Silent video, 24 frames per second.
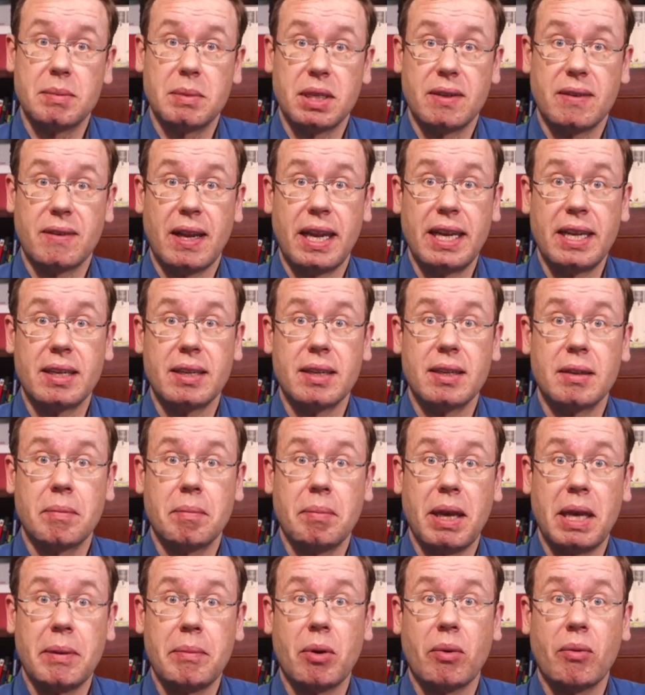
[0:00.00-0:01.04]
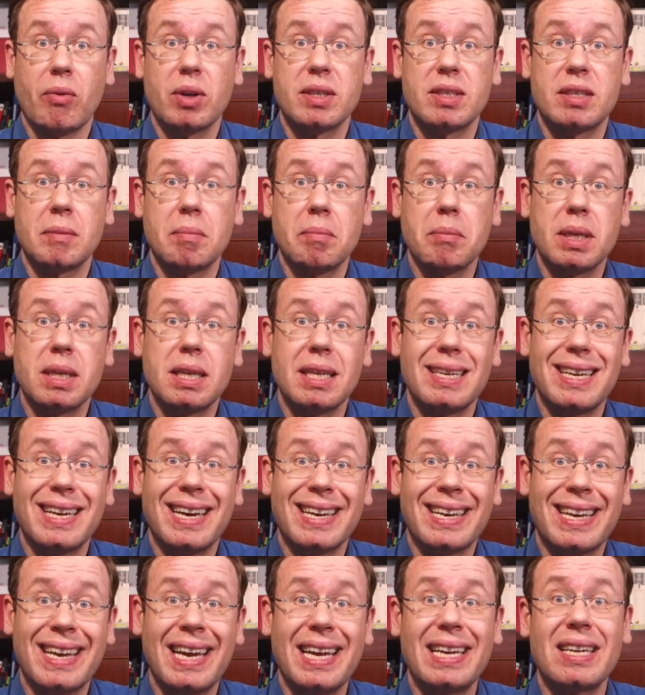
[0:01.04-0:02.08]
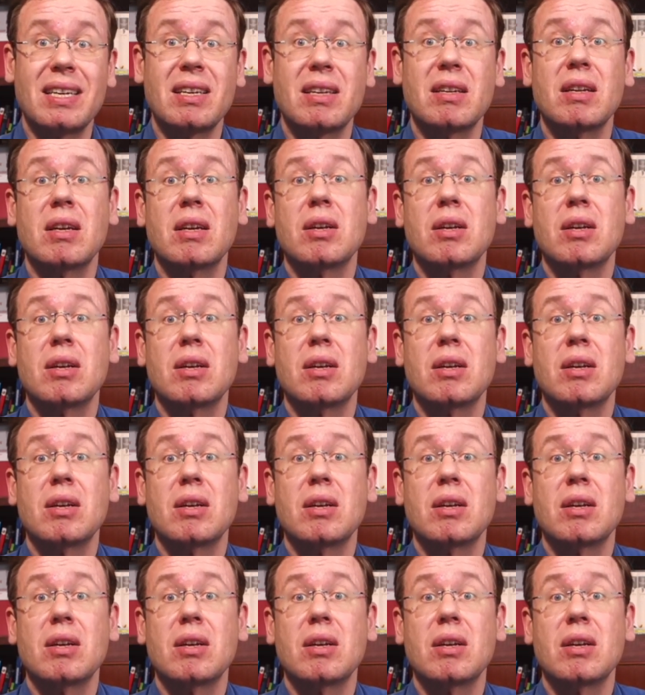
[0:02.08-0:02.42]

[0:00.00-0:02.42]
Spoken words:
months later, the paper was submitted again